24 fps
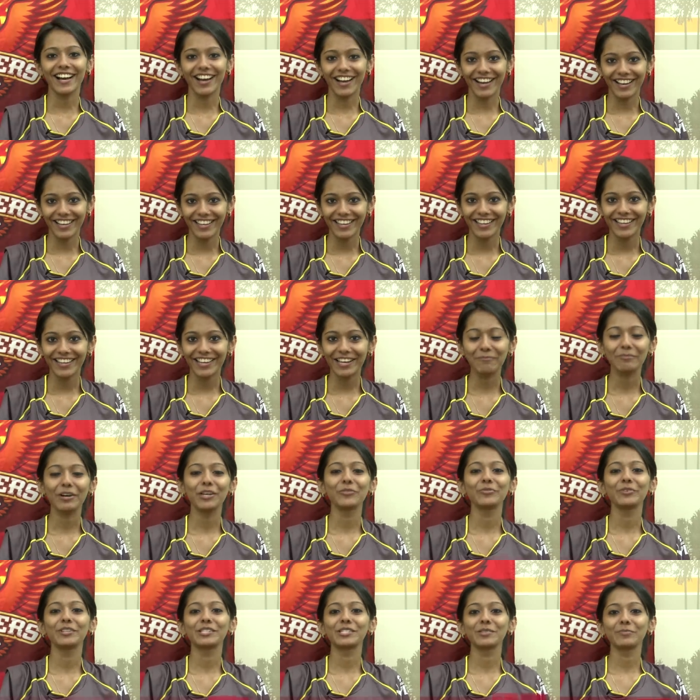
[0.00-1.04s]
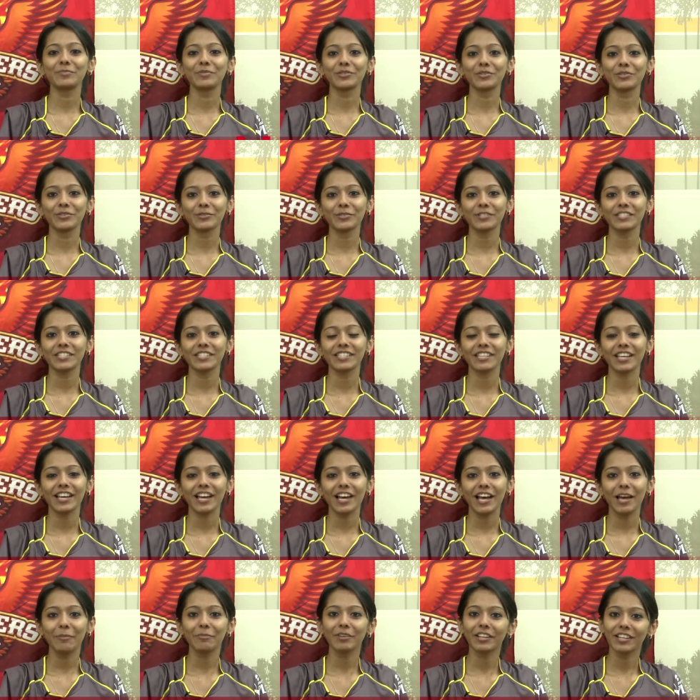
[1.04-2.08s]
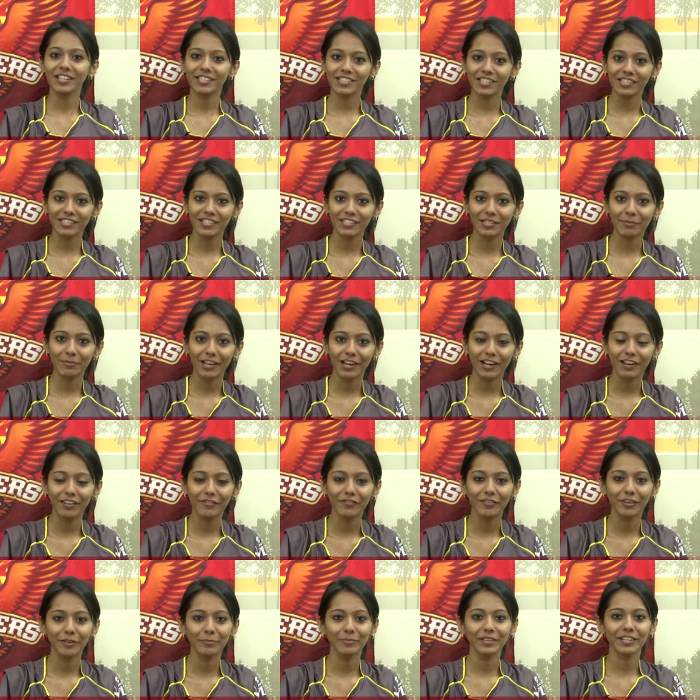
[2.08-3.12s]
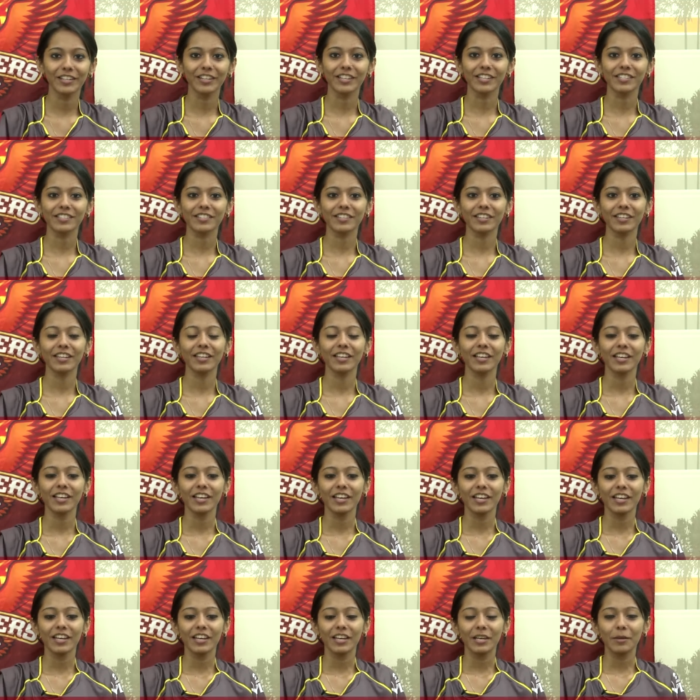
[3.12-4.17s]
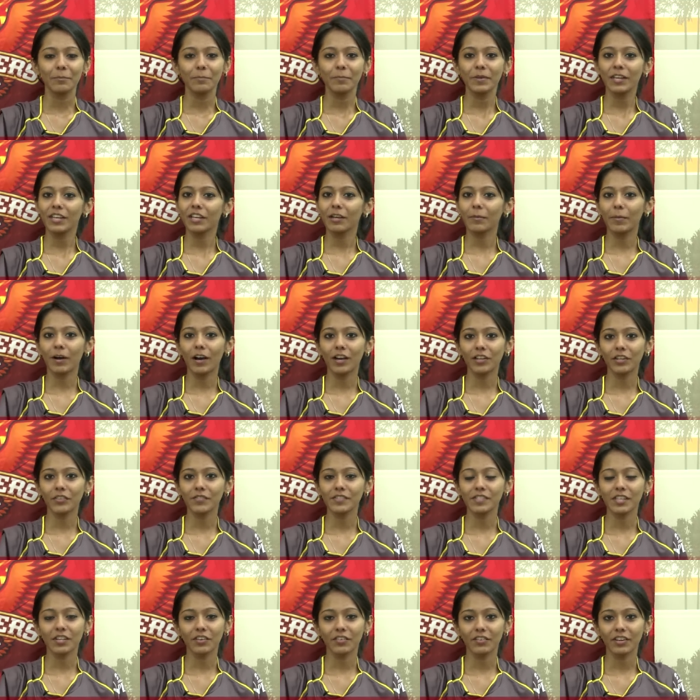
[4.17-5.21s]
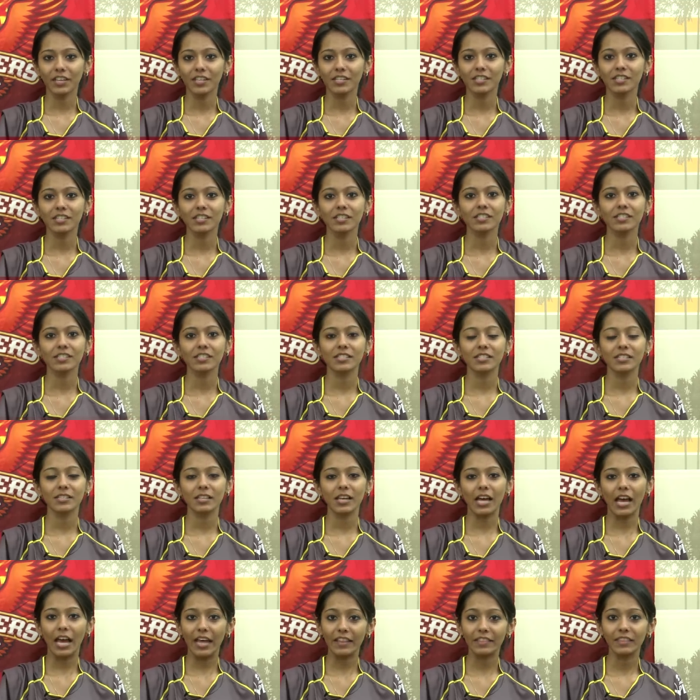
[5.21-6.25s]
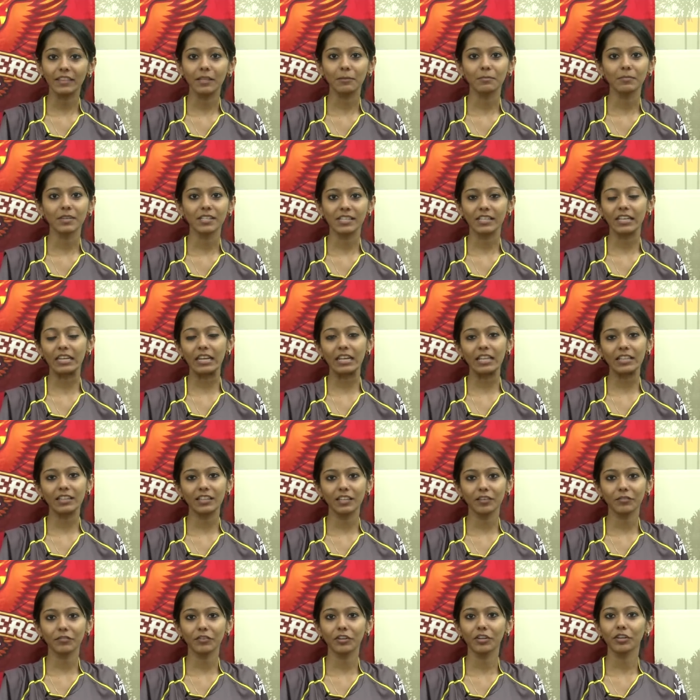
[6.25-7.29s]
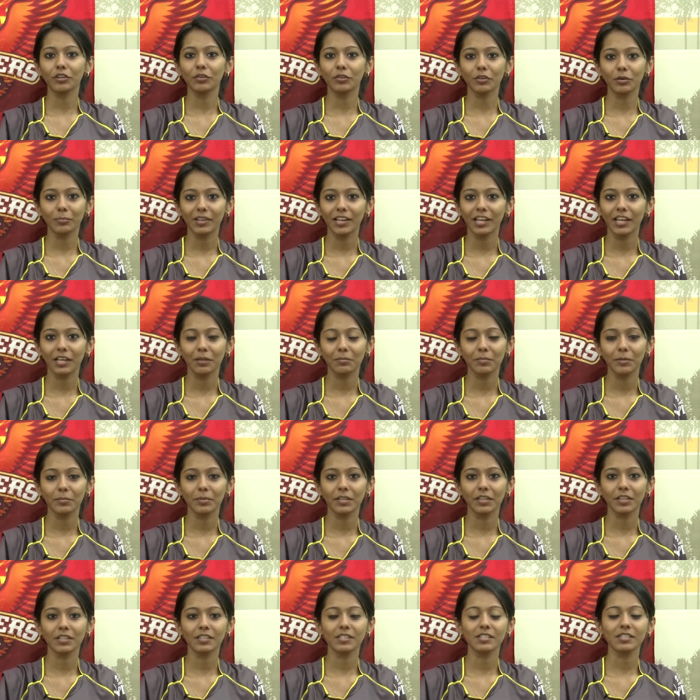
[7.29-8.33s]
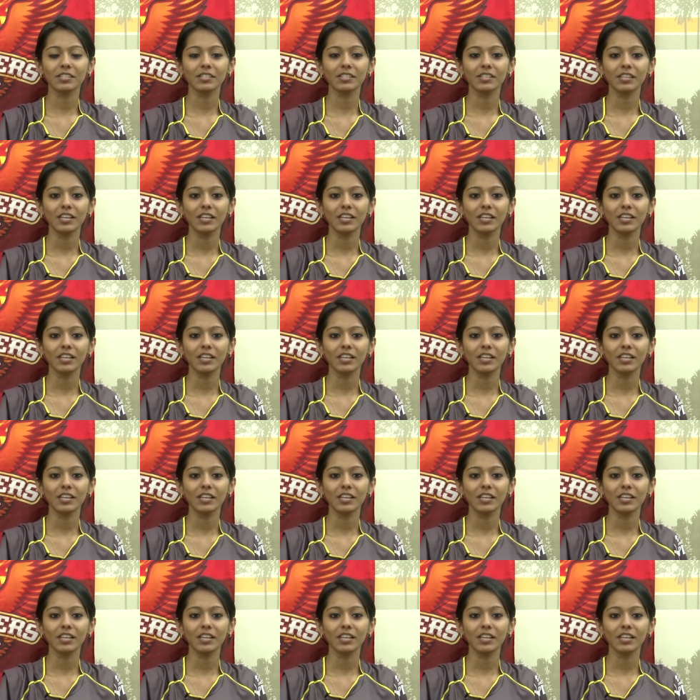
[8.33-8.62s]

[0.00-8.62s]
Hi, I'm Anu Elizabeth Jose. I'm a lyricist from the Malayalam film industry. Being a part of Sunrisers anthem is a great thing for a newcomer like me because,